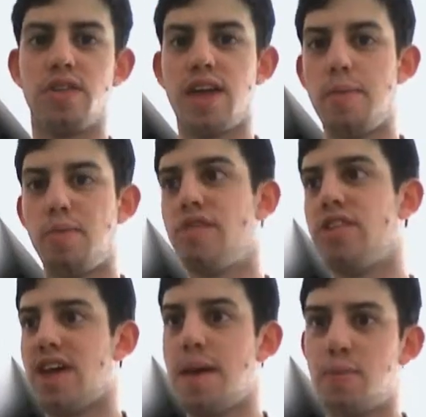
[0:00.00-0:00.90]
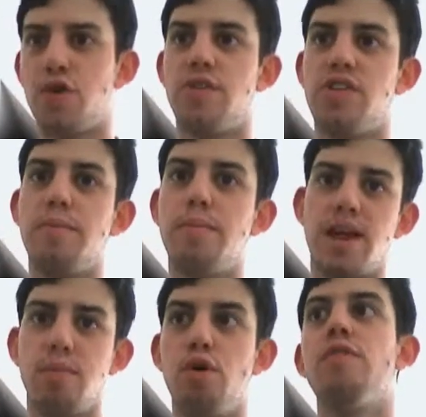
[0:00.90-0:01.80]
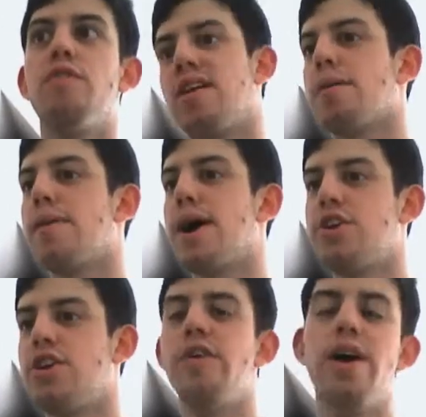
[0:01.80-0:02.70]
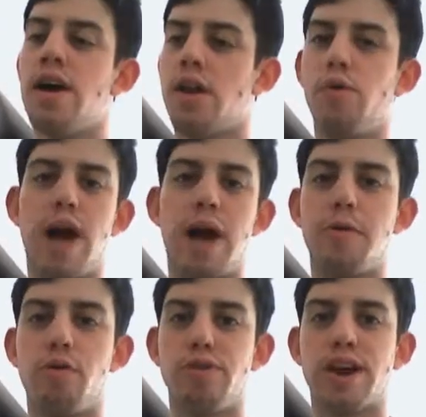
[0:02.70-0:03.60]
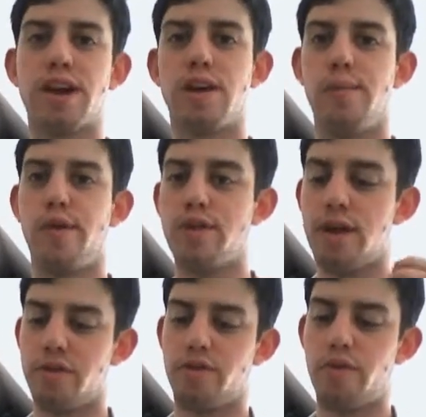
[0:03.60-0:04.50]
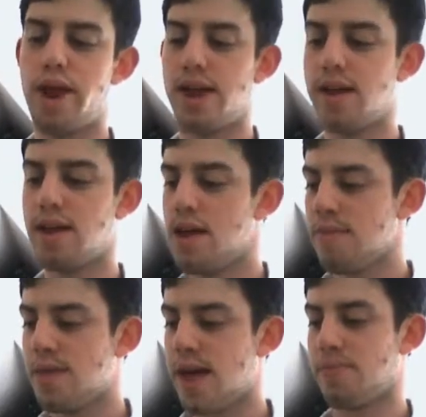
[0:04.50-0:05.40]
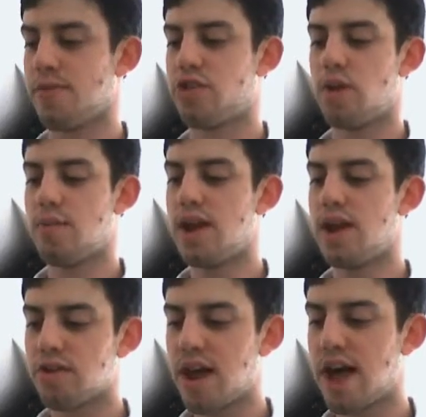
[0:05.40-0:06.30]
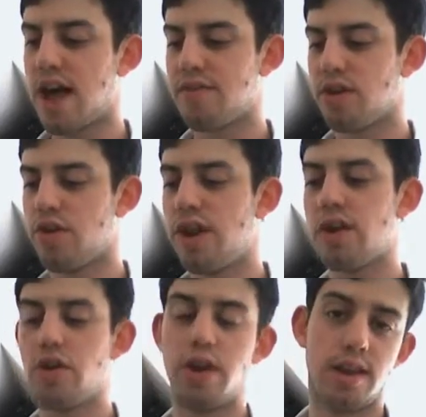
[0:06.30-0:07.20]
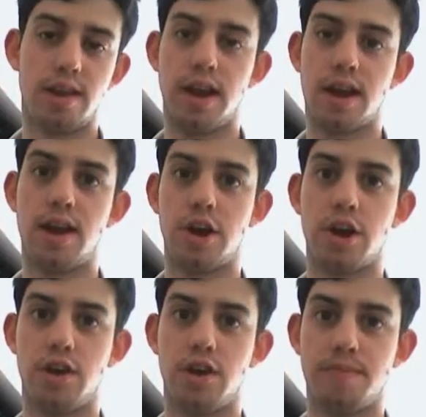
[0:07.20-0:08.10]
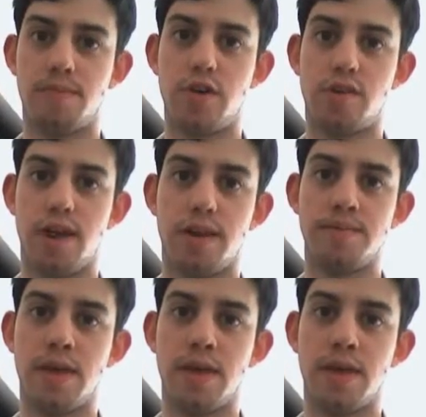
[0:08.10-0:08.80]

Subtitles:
game servers. The game servers simulate you moving, send it back to you, and all happens practically in real time. It's great. Yeah. So it doesn't have. You need a good internet connection. Firstly,